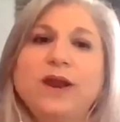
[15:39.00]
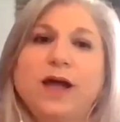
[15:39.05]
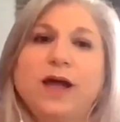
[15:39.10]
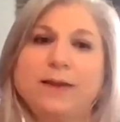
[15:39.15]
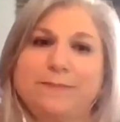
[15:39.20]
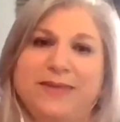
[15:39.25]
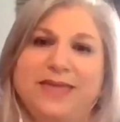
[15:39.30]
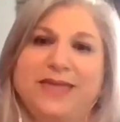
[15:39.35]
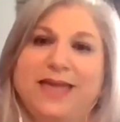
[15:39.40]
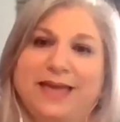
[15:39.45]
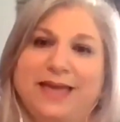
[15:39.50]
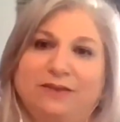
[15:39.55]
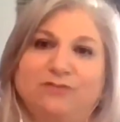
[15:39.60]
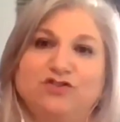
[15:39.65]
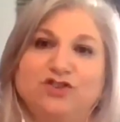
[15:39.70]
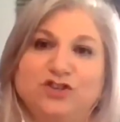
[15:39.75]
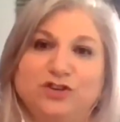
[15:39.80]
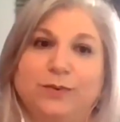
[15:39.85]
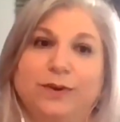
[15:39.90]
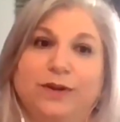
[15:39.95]
when I began
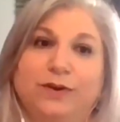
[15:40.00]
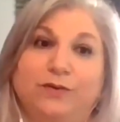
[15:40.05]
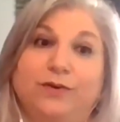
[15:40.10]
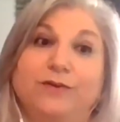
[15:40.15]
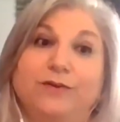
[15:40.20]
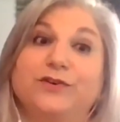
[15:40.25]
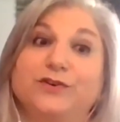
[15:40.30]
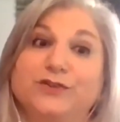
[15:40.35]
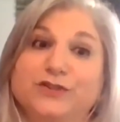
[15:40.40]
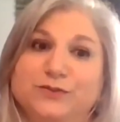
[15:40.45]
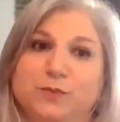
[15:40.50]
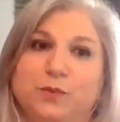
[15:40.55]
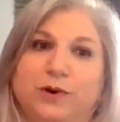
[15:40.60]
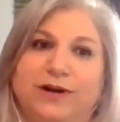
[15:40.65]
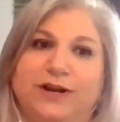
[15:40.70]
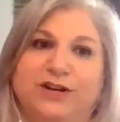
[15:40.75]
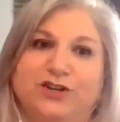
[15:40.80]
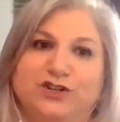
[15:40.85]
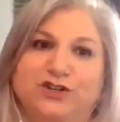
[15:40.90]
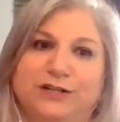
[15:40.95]
doing reverse
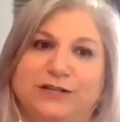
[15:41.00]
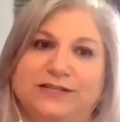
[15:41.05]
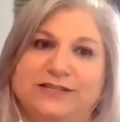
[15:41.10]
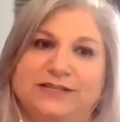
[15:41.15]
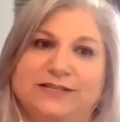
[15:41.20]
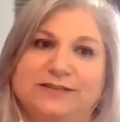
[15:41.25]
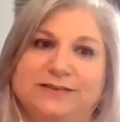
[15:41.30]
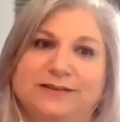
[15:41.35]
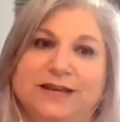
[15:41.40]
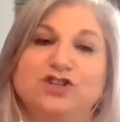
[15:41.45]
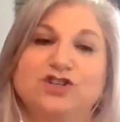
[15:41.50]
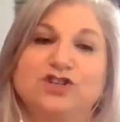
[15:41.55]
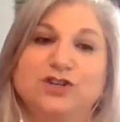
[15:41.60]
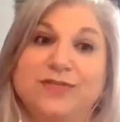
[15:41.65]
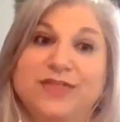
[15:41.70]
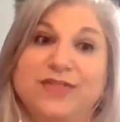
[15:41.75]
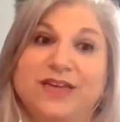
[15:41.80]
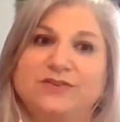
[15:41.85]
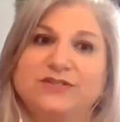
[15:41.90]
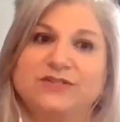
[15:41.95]
mortgages in
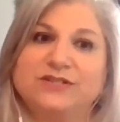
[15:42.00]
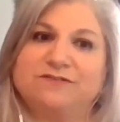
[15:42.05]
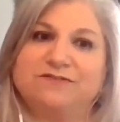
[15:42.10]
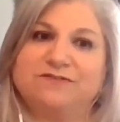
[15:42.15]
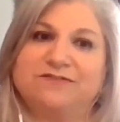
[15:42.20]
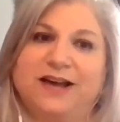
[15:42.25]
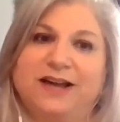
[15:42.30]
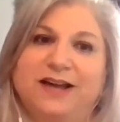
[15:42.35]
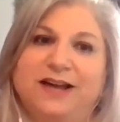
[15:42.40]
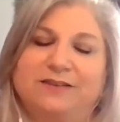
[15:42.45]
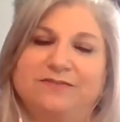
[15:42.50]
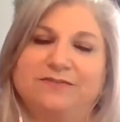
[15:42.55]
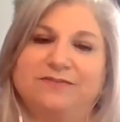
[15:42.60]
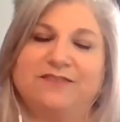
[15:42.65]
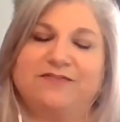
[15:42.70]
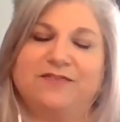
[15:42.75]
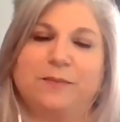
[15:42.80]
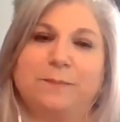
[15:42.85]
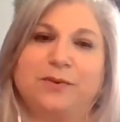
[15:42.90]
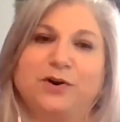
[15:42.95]
2005,
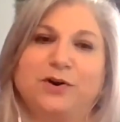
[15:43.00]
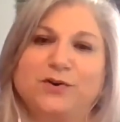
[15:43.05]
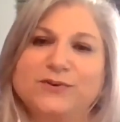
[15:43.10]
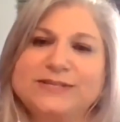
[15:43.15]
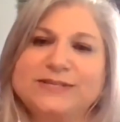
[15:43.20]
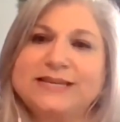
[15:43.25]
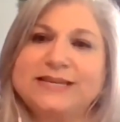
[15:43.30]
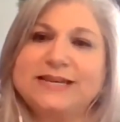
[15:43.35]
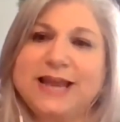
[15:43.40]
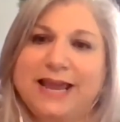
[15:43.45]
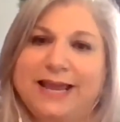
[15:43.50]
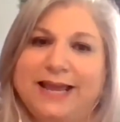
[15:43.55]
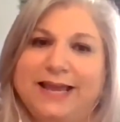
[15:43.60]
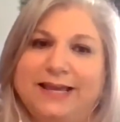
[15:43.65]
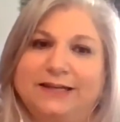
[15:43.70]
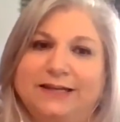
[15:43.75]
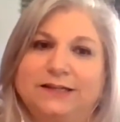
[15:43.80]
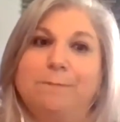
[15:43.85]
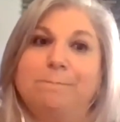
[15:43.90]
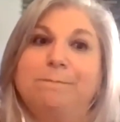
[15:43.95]
if a person
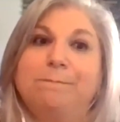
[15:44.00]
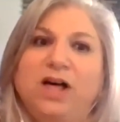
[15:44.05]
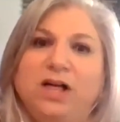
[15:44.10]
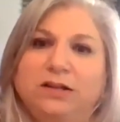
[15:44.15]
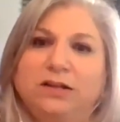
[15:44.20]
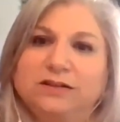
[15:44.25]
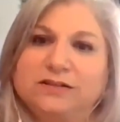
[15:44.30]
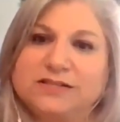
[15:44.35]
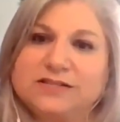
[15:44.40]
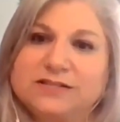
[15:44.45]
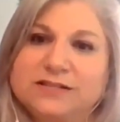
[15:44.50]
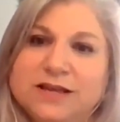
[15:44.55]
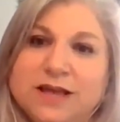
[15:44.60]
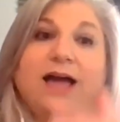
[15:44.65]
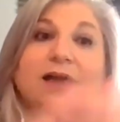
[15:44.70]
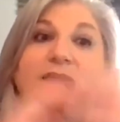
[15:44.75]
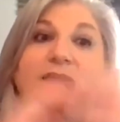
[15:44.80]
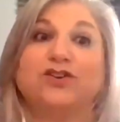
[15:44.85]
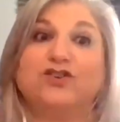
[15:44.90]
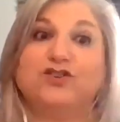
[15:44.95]
had a pulse,
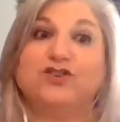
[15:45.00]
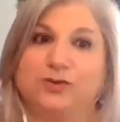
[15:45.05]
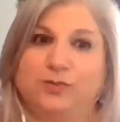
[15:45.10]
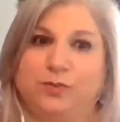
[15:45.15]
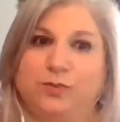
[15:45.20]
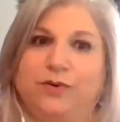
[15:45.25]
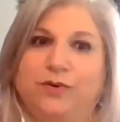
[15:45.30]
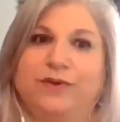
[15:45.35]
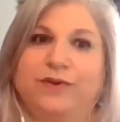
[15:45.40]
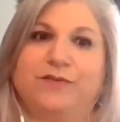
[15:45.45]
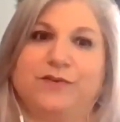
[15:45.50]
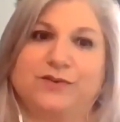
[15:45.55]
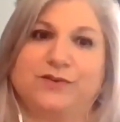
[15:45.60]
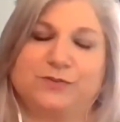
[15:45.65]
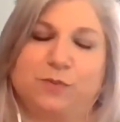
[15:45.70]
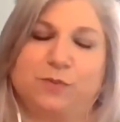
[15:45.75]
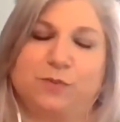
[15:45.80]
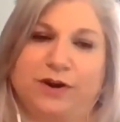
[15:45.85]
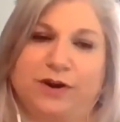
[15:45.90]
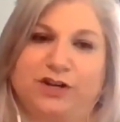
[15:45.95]
I could do a
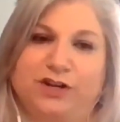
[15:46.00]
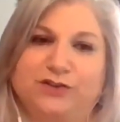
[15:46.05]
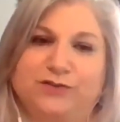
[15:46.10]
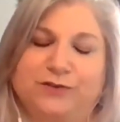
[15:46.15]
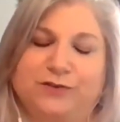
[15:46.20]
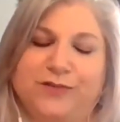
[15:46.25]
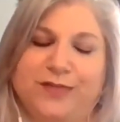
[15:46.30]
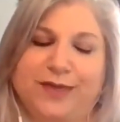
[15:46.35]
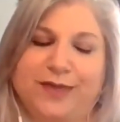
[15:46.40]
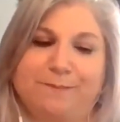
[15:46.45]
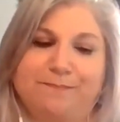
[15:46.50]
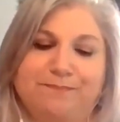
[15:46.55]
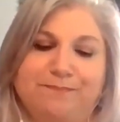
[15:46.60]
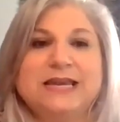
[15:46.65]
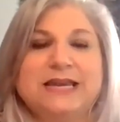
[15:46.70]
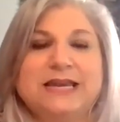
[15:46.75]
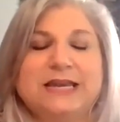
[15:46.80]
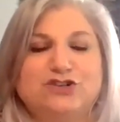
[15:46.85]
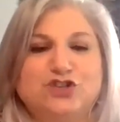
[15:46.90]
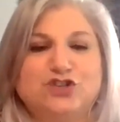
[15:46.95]
reverse mortgage for them.
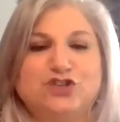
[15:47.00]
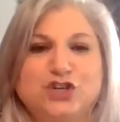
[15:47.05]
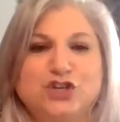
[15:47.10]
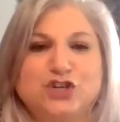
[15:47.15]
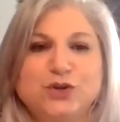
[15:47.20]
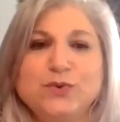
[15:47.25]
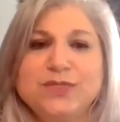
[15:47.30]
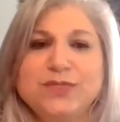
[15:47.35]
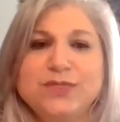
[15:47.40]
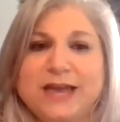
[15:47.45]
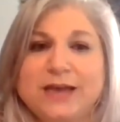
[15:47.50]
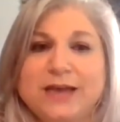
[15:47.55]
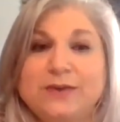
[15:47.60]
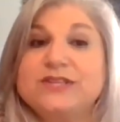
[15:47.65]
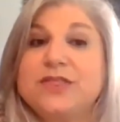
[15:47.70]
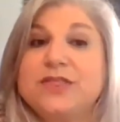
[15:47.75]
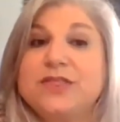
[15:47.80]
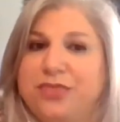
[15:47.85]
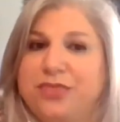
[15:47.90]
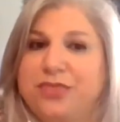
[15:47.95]
In
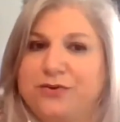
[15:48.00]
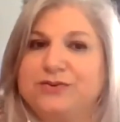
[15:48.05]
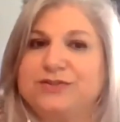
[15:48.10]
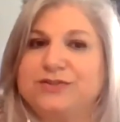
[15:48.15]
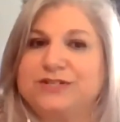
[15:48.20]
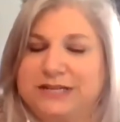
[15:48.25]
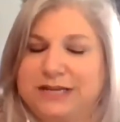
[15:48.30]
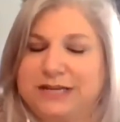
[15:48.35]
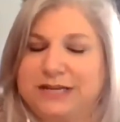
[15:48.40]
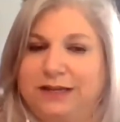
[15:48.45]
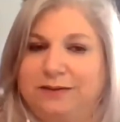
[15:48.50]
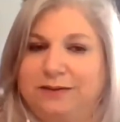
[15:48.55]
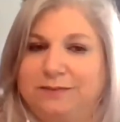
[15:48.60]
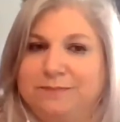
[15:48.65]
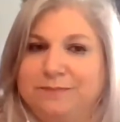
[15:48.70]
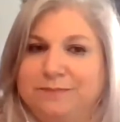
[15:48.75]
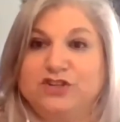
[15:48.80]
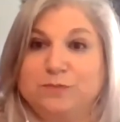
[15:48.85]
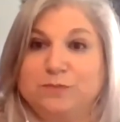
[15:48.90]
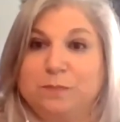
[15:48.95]
2013,
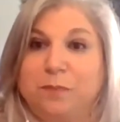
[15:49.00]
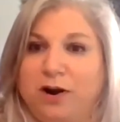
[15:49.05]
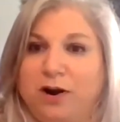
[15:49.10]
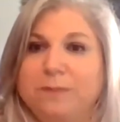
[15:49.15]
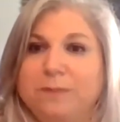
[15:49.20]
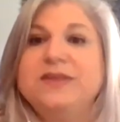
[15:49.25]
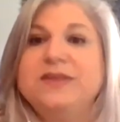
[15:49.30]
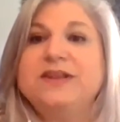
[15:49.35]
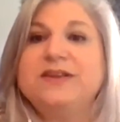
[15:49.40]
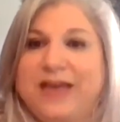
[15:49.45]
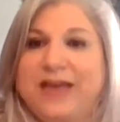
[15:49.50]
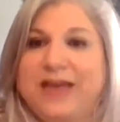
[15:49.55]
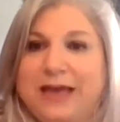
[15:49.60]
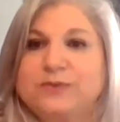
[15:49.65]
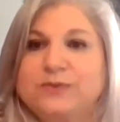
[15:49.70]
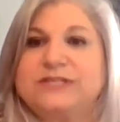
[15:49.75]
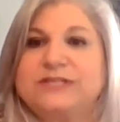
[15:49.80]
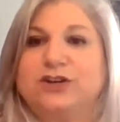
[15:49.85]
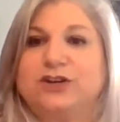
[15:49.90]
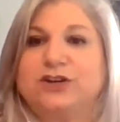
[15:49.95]
the Department of
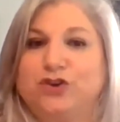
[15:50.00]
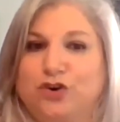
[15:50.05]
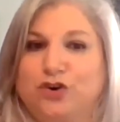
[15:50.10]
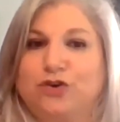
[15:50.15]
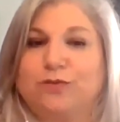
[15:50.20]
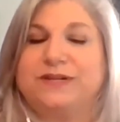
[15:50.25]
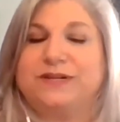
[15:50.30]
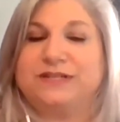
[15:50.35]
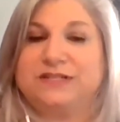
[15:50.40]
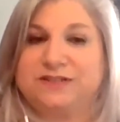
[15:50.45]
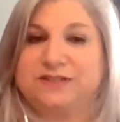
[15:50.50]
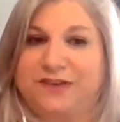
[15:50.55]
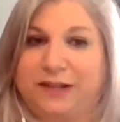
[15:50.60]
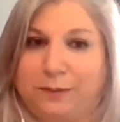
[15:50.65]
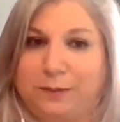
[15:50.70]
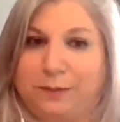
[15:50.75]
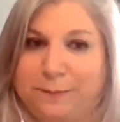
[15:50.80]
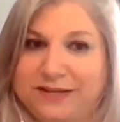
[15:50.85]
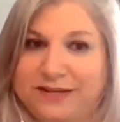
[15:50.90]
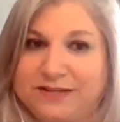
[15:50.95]
Housing and Urban
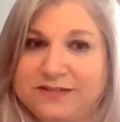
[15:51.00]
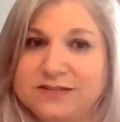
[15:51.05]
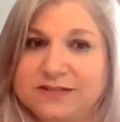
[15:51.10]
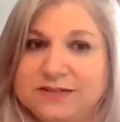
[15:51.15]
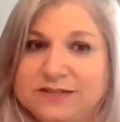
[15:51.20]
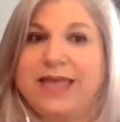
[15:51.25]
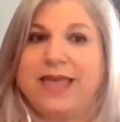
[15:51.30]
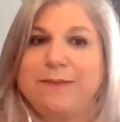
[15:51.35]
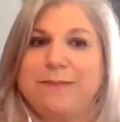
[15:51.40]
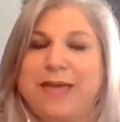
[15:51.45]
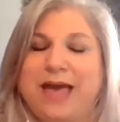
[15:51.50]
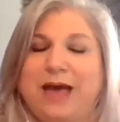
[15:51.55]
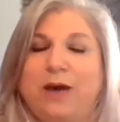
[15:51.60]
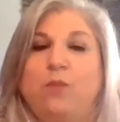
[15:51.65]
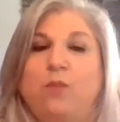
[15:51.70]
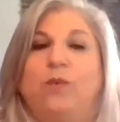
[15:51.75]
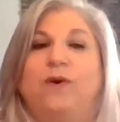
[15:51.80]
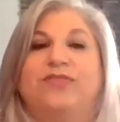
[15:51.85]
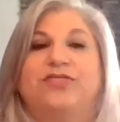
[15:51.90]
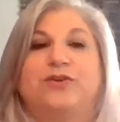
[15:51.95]
Development came
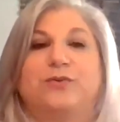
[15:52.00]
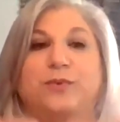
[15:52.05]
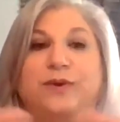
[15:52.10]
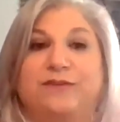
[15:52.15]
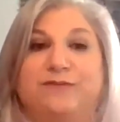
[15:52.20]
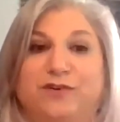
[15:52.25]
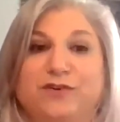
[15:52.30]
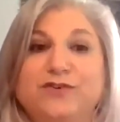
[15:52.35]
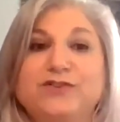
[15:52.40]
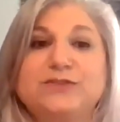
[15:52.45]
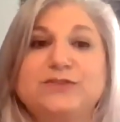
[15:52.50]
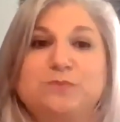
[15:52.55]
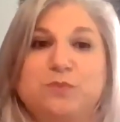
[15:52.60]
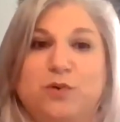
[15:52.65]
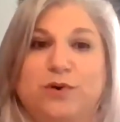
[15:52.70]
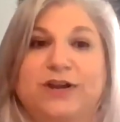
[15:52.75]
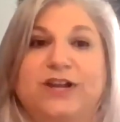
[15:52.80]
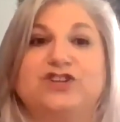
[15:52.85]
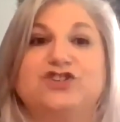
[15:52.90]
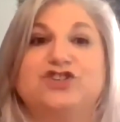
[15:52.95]
out with the Reverse
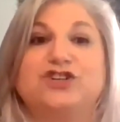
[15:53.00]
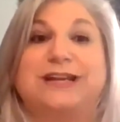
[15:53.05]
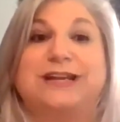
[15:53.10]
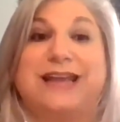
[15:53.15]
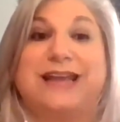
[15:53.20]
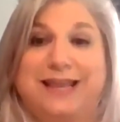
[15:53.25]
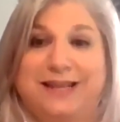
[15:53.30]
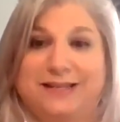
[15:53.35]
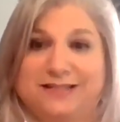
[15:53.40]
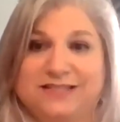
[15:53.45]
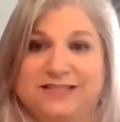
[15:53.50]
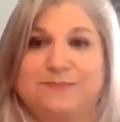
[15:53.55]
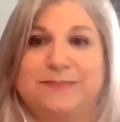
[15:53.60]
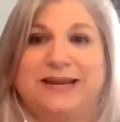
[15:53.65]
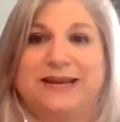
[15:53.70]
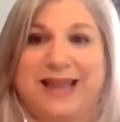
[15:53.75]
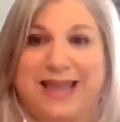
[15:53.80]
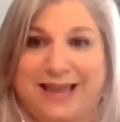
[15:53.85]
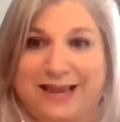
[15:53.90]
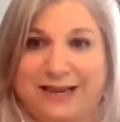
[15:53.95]
Mortgage
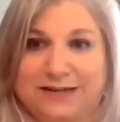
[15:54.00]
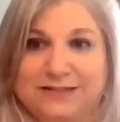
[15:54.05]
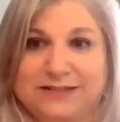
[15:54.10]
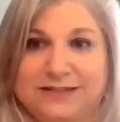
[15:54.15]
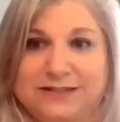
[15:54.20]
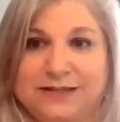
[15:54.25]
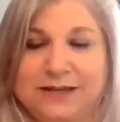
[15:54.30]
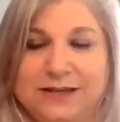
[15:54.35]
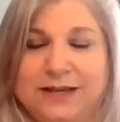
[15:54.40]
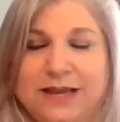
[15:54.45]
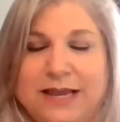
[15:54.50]
Enhancement Act.